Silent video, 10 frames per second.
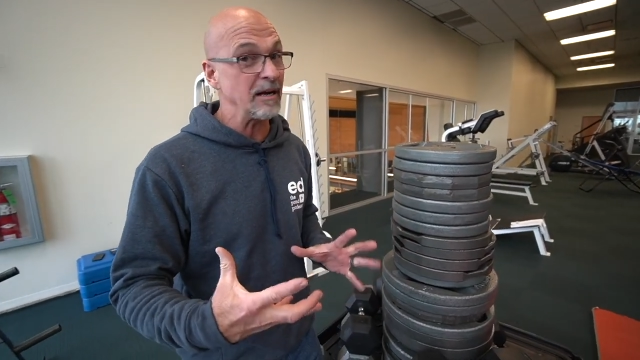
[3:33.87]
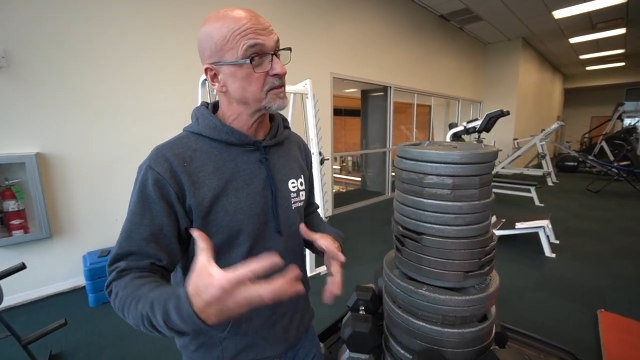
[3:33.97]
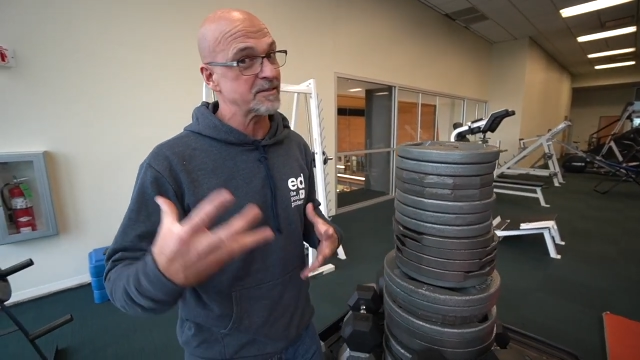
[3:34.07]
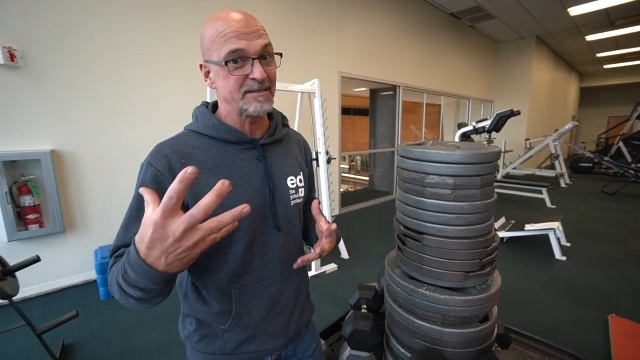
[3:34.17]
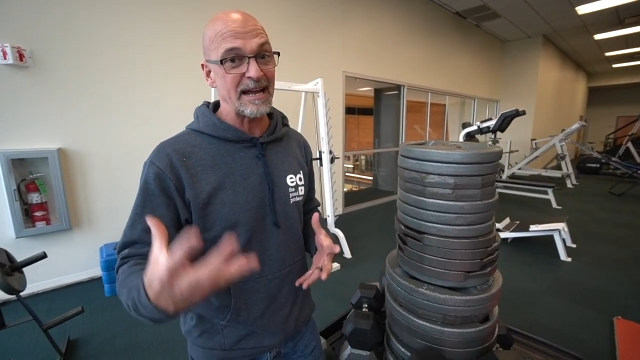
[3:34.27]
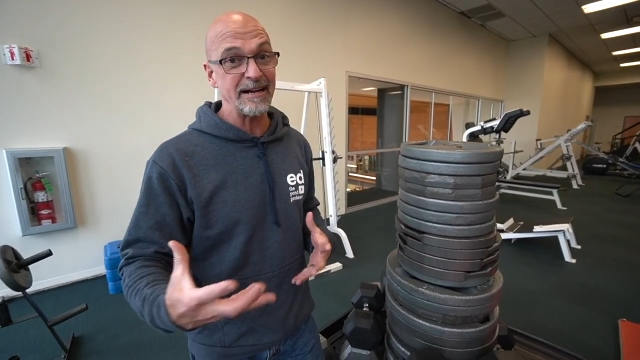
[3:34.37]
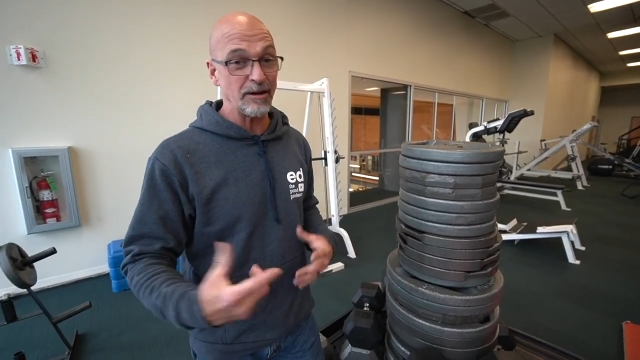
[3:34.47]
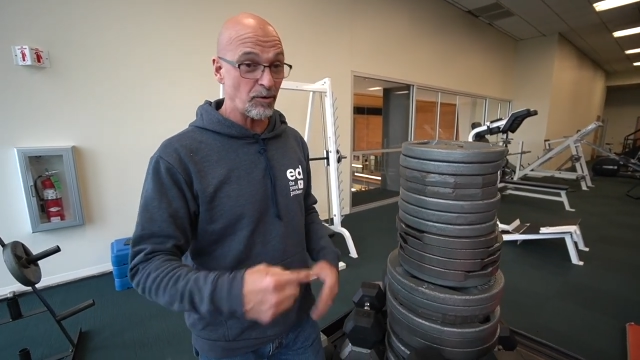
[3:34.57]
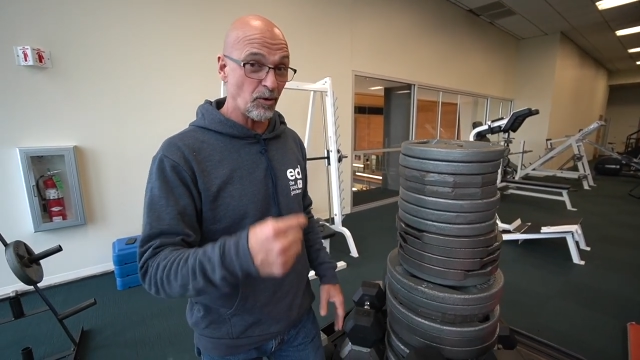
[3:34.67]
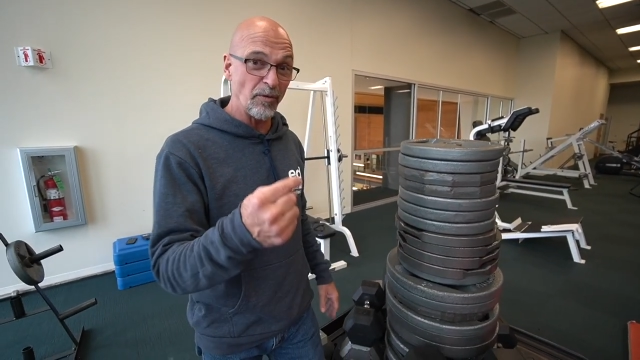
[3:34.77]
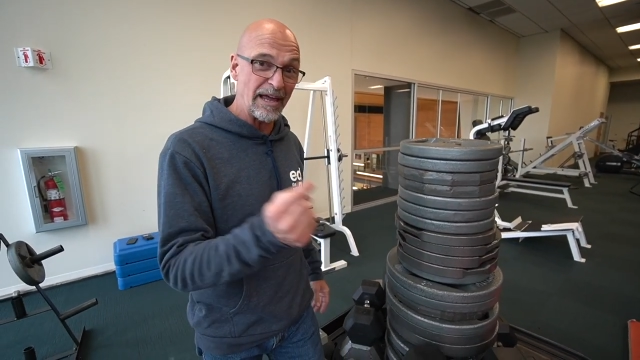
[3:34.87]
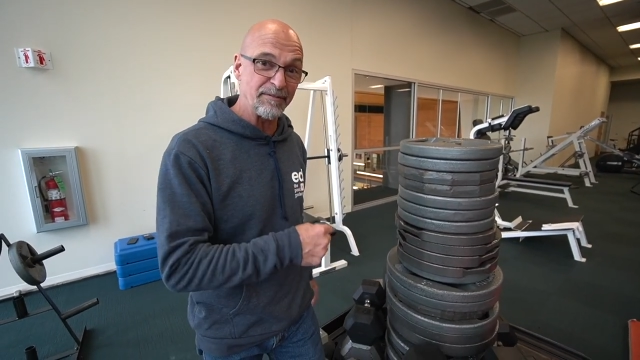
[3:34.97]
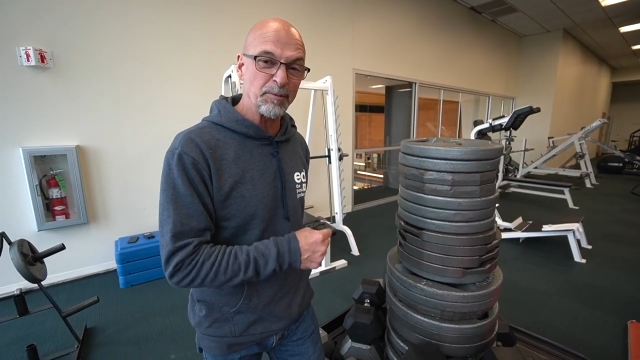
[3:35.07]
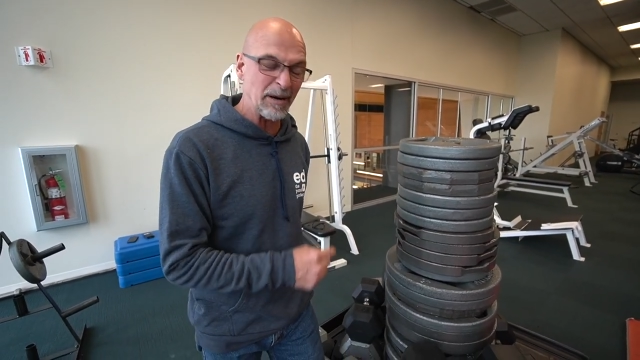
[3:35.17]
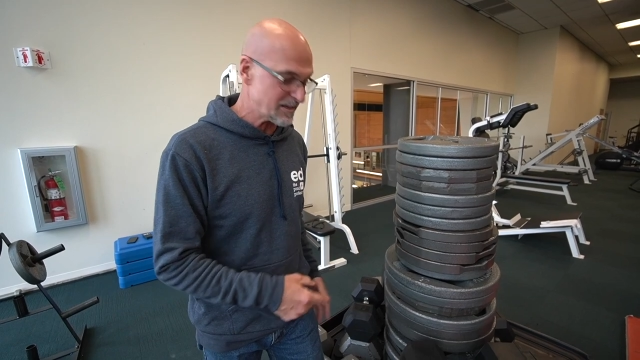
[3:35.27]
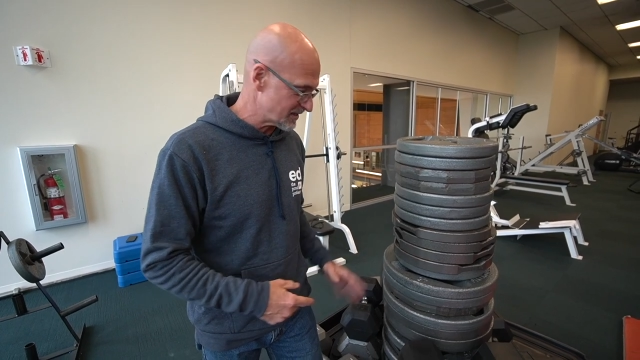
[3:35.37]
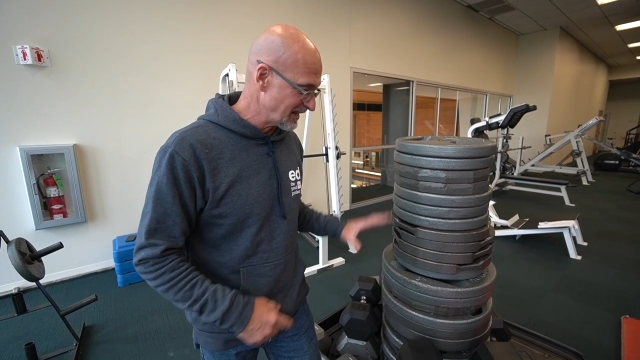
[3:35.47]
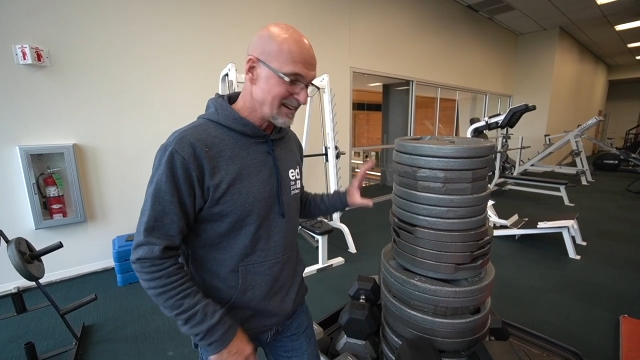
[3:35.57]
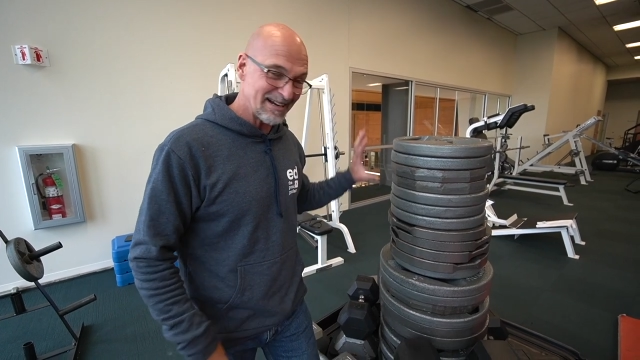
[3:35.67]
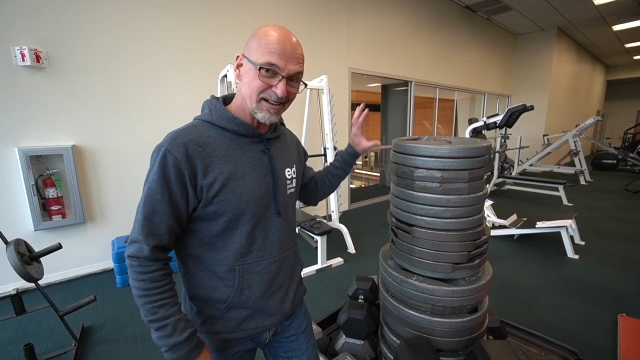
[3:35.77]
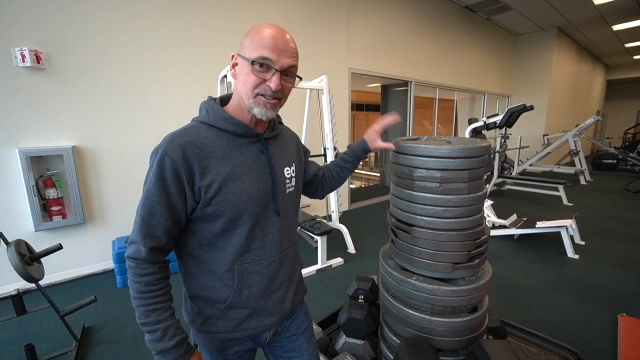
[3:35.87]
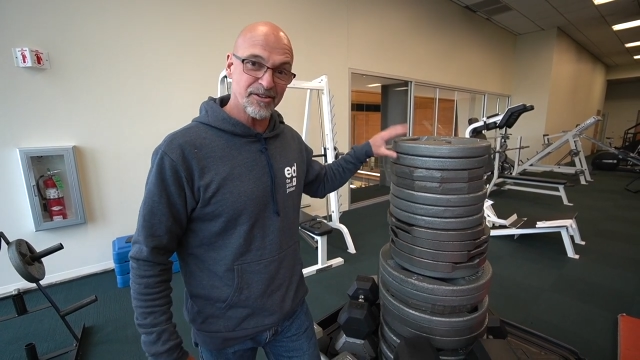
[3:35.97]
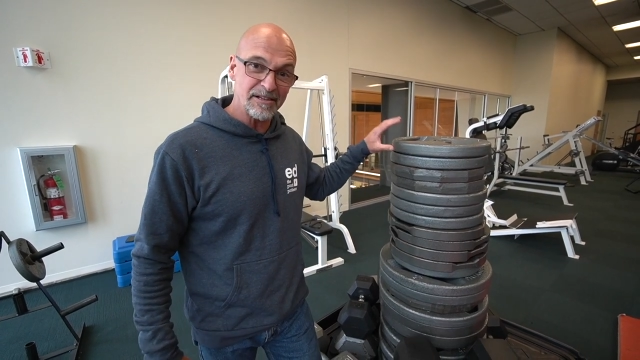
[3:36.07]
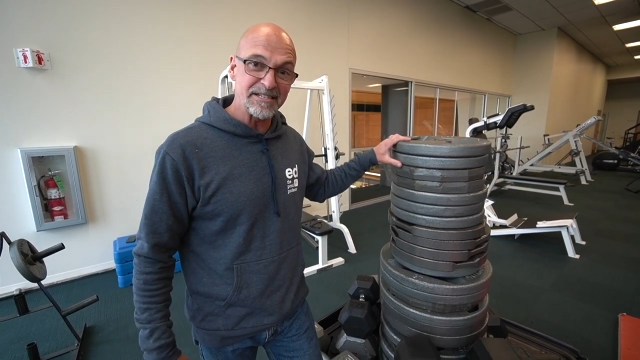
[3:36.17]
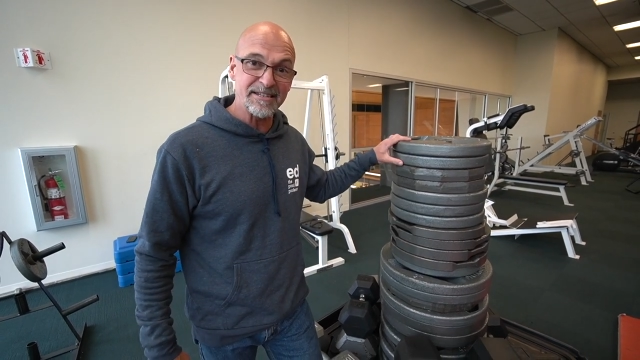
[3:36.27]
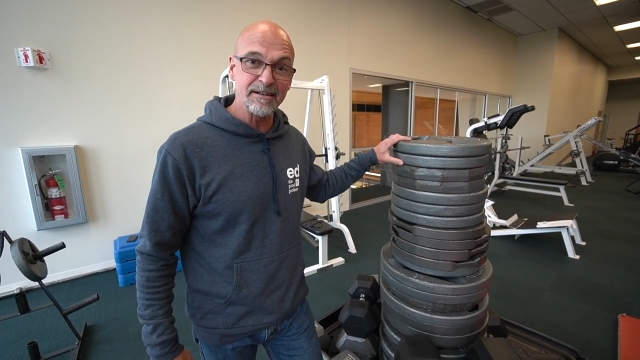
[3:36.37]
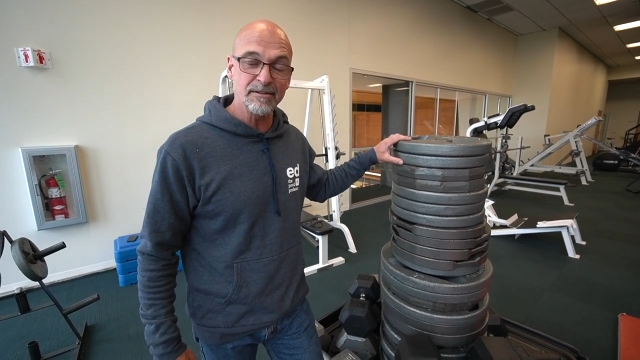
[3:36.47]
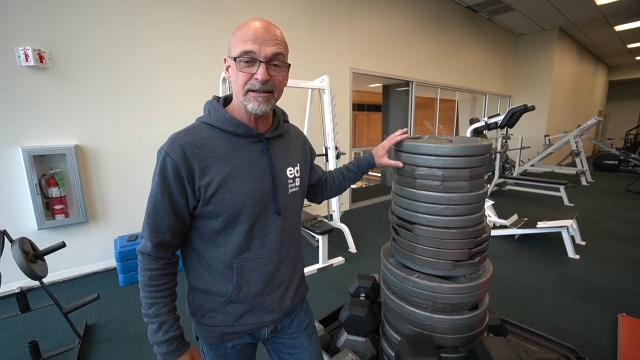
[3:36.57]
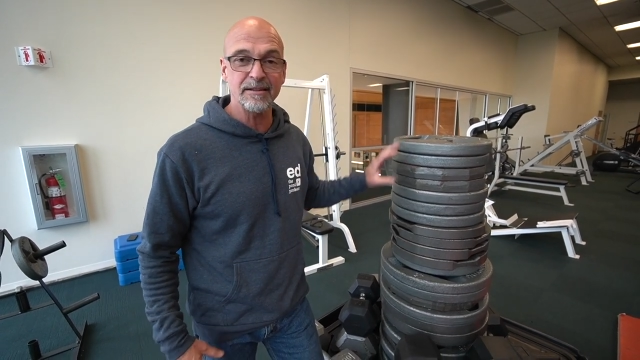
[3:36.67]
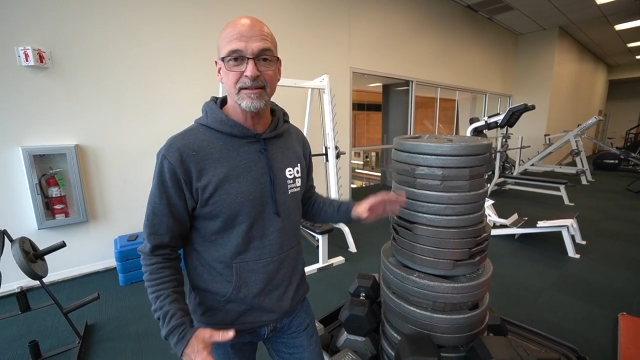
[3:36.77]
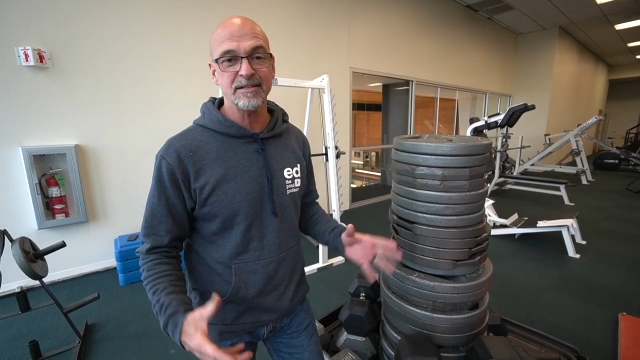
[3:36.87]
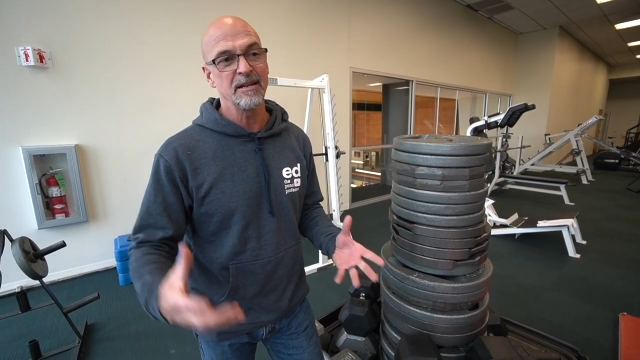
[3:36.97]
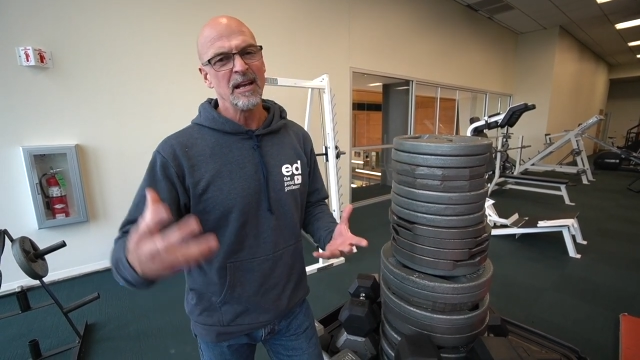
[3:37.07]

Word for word: It's designed to hold heavy weights, not necessarily steel like this,